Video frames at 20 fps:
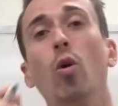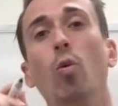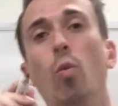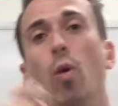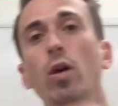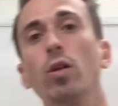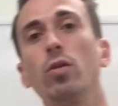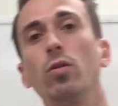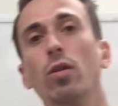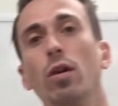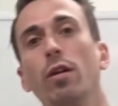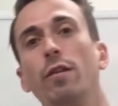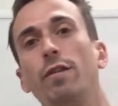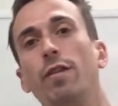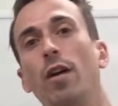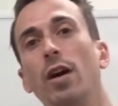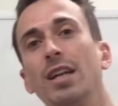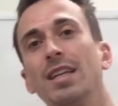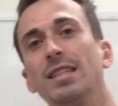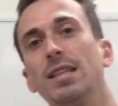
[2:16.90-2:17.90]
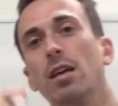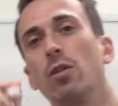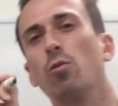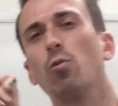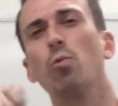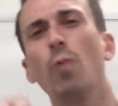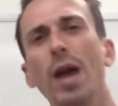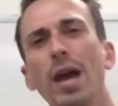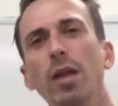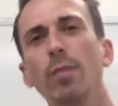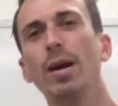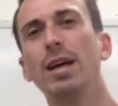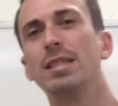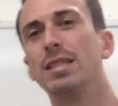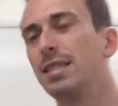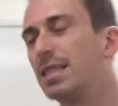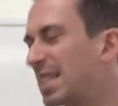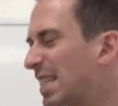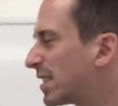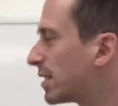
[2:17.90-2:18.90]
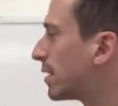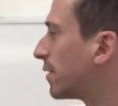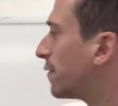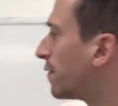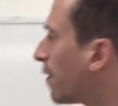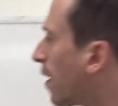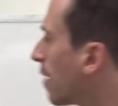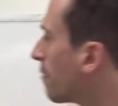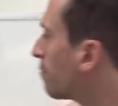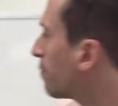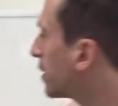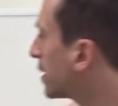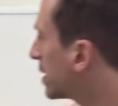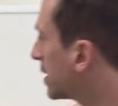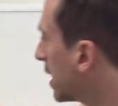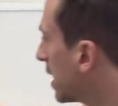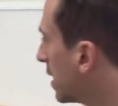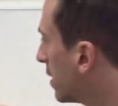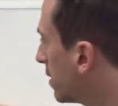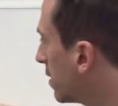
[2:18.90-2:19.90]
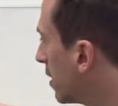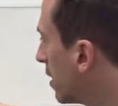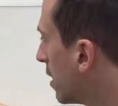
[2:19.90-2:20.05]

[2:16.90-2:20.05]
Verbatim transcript: what you're going to find is that around about 65%